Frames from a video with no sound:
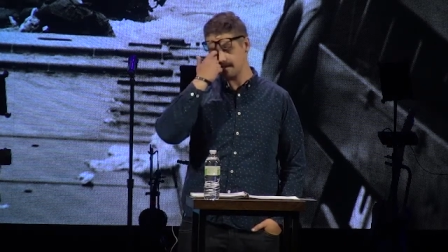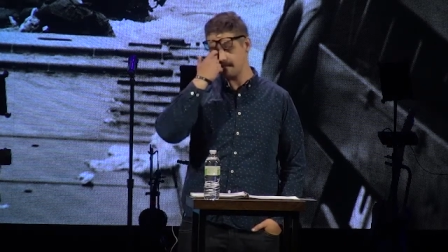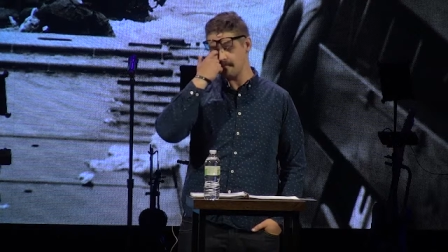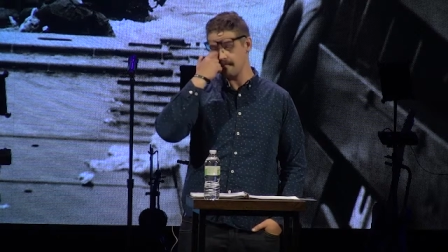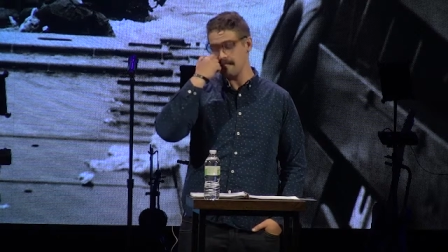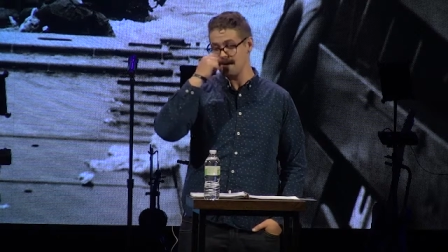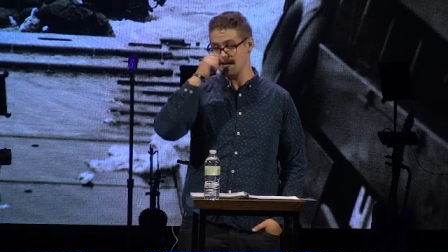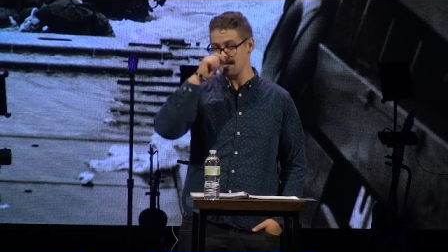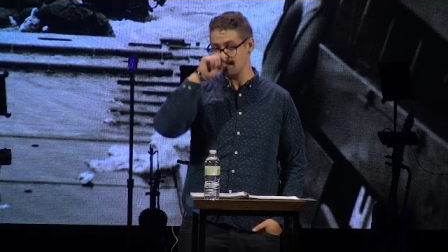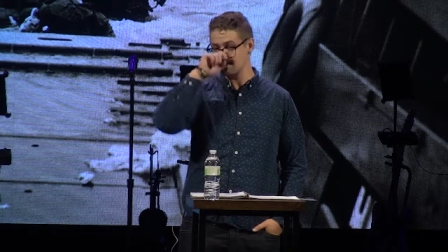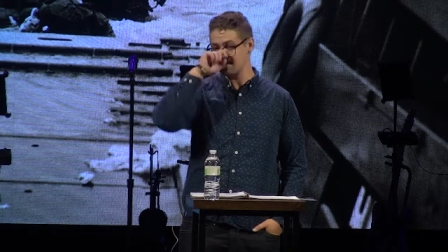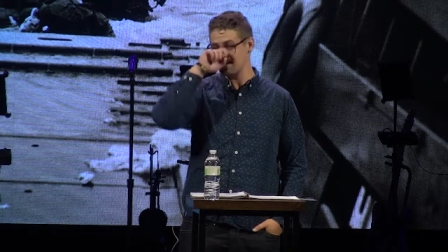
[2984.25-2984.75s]

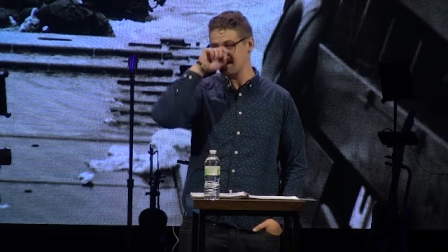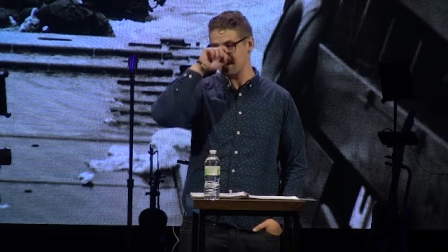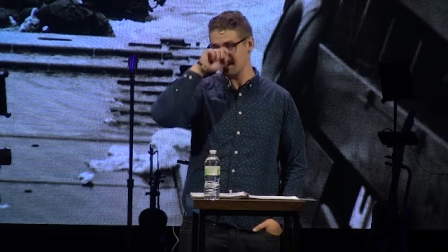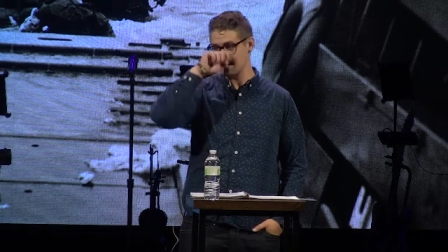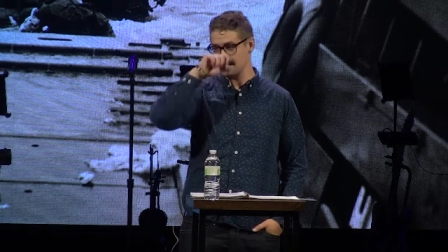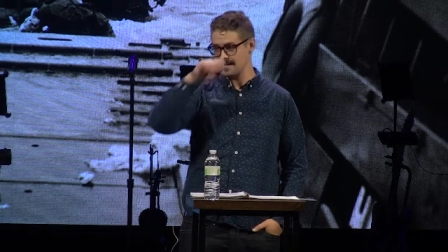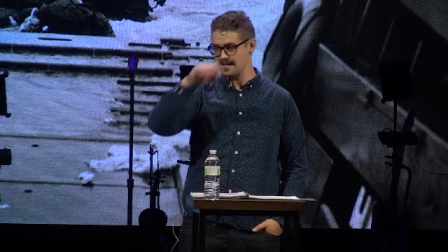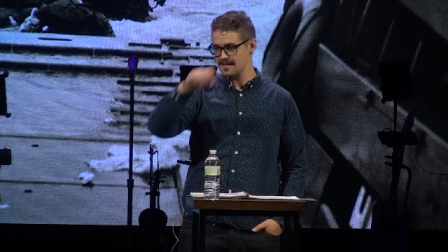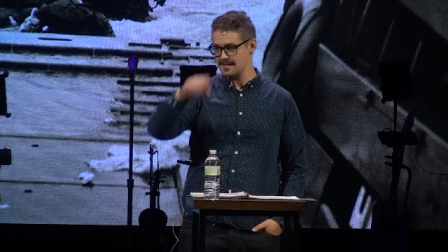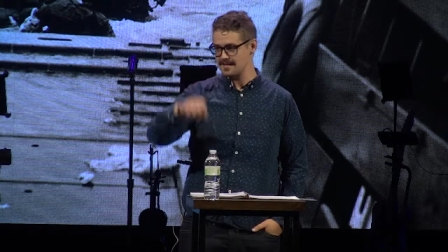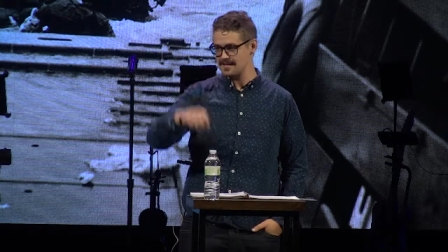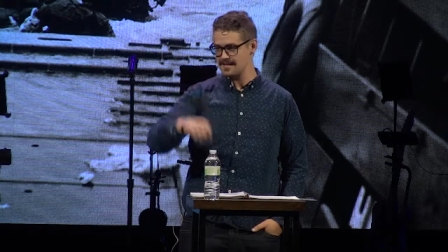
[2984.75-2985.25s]

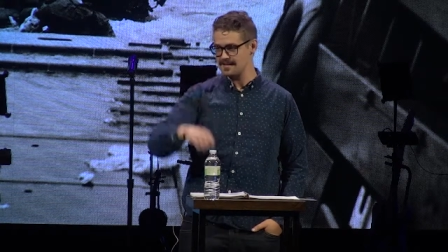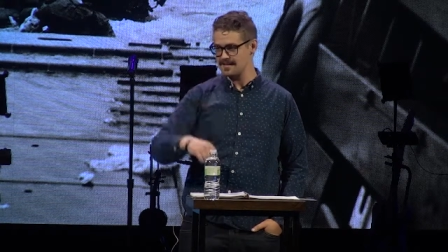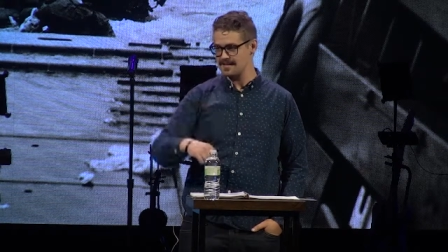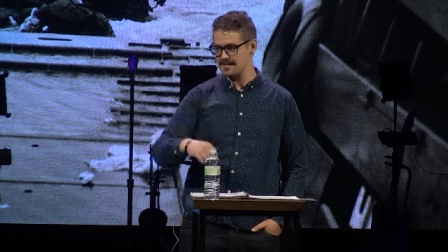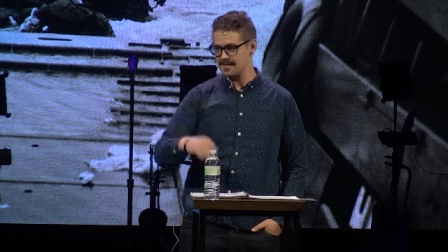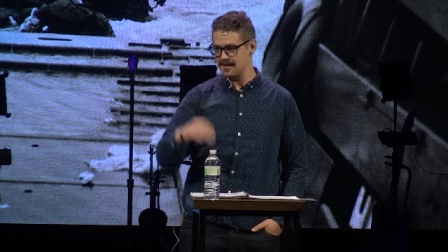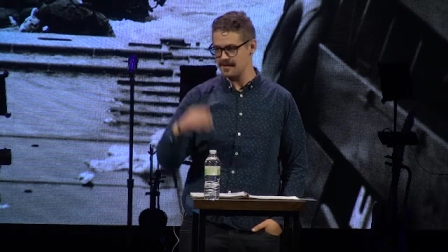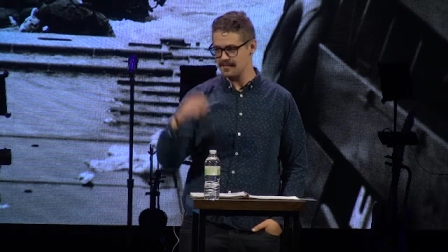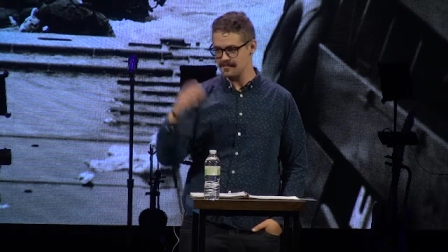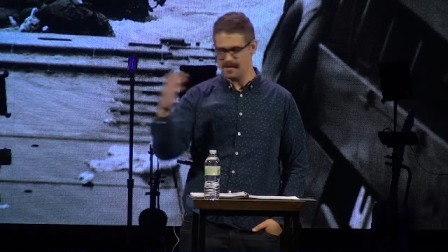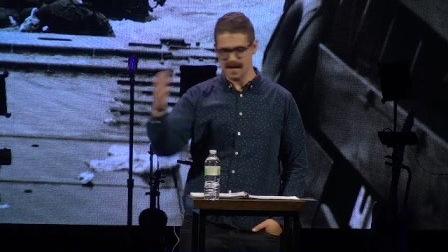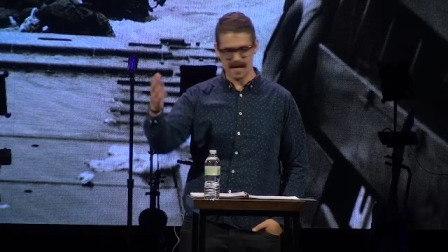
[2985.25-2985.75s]
amazing,
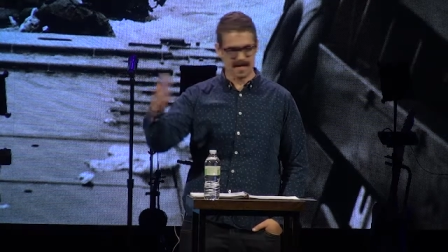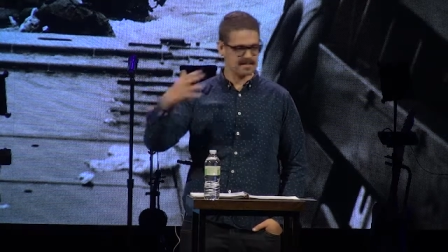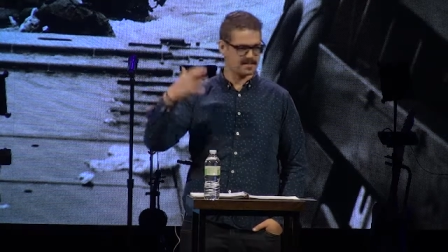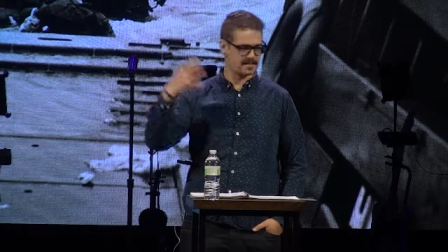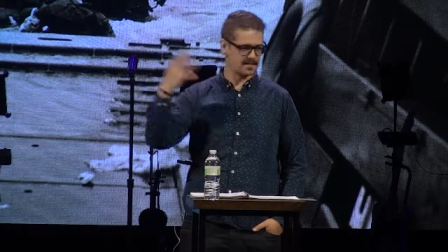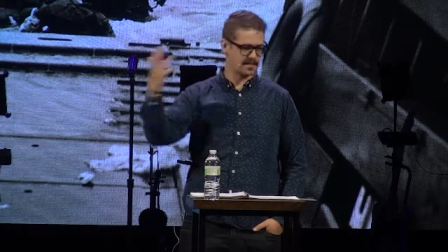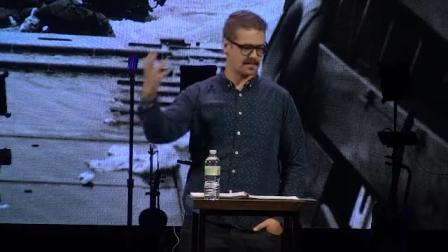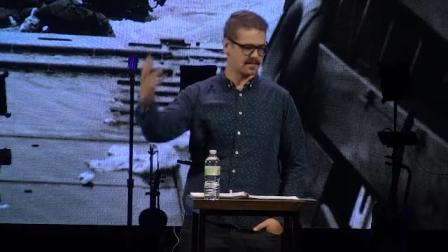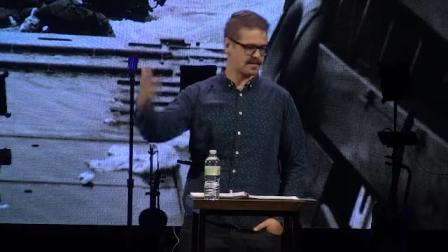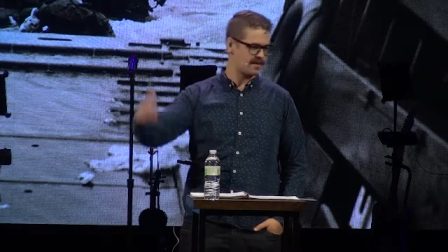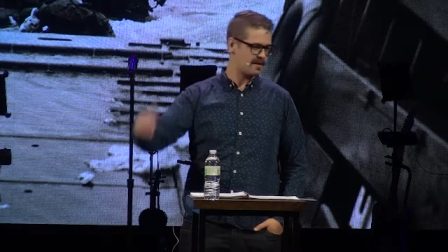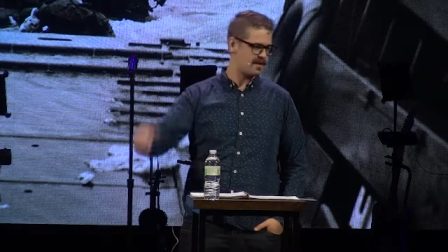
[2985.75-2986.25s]

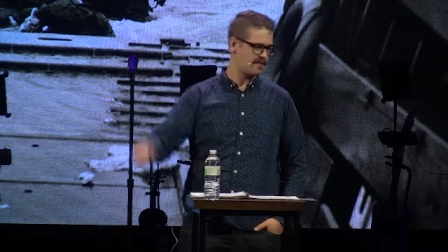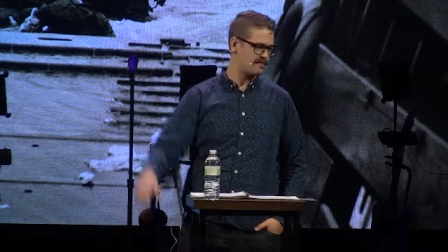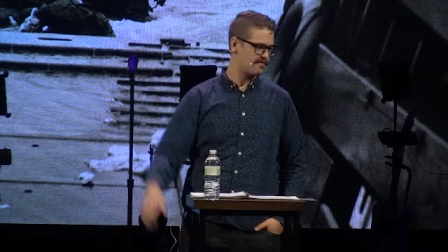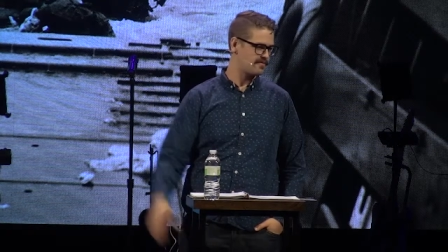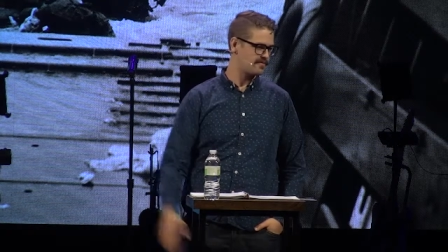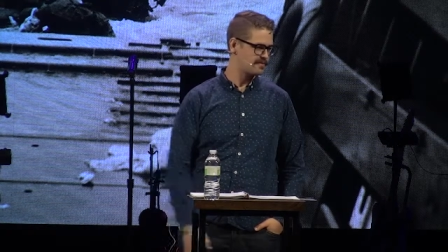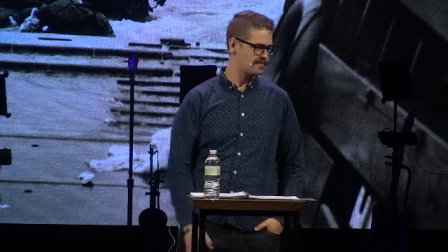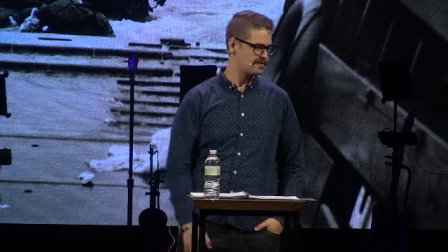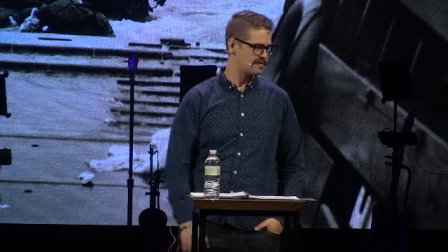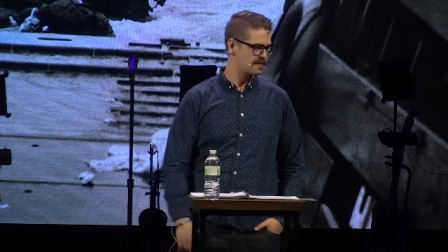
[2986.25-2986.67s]
amazing love,